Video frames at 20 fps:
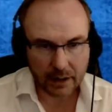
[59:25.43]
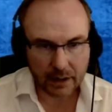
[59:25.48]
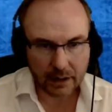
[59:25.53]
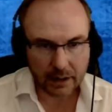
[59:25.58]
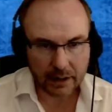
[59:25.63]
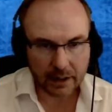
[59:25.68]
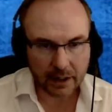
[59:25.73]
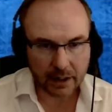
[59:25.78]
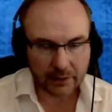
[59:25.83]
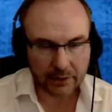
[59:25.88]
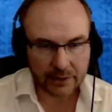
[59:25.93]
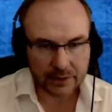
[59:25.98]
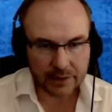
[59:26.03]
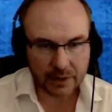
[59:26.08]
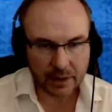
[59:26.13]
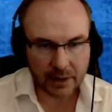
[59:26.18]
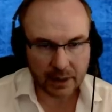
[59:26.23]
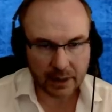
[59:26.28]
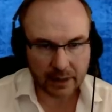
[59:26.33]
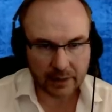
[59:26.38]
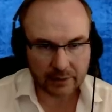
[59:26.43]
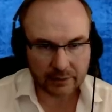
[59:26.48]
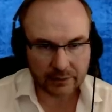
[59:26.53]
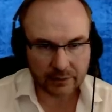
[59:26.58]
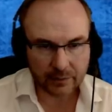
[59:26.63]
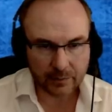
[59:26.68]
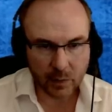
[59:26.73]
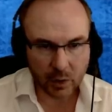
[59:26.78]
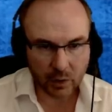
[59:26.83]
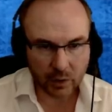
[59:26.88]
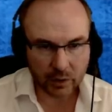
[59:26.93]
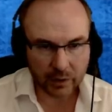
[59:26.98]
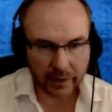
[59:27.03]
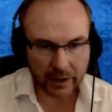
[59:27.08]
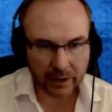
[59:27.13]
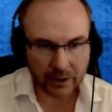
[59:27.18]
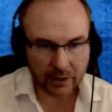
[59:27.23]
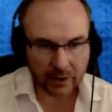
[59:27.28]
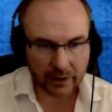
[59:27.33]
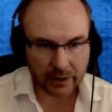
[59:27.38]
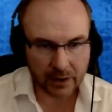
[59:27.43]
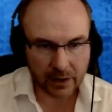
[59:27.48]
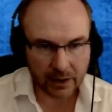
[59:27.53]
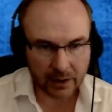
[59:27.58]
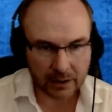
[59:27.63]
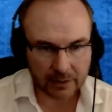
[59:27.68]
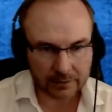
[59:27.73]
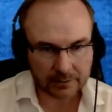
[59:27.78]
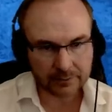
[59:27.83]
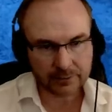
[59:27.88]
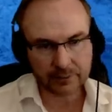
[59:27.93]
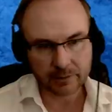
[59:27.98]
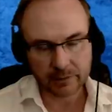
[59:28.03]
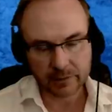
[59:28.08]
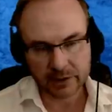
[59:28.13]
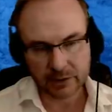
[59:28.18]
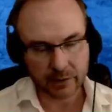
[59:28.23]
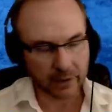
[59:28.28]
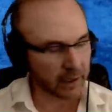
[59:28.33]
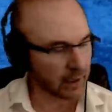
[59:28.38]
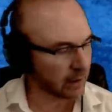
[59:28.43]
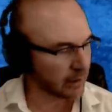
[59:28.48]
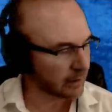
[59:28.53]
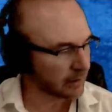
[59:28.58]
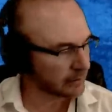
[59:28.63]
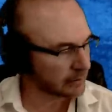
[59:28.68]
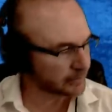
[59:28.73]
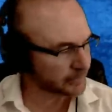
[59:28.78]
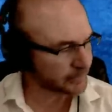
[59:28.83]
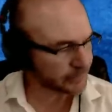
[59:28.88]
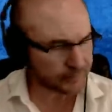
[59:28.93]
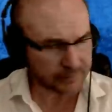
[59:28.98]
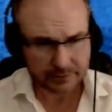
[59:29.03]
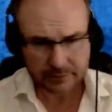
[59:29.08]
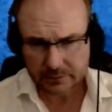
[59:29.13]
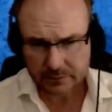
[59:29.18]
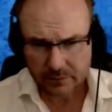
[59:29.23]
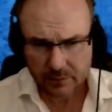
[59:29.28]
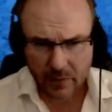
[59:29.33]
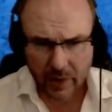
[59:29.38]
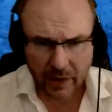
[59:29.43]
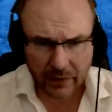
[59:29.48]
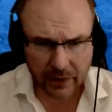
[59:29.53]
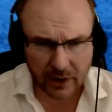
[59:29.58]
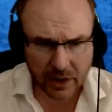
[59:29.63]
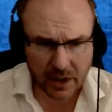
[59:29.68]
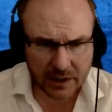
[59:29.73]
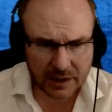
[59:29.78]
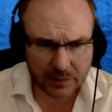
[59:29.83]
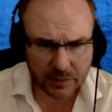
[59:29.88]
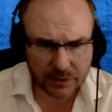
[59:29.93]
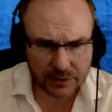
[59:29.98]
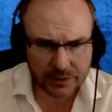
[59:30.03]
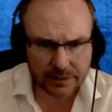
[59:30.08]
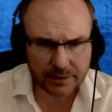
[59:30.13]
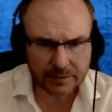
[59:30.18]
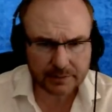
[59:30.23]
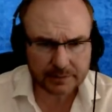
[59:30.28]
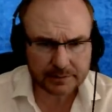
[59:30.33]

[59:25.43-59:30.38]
Yeah, there's a lot of borrowing going on between the Gospels.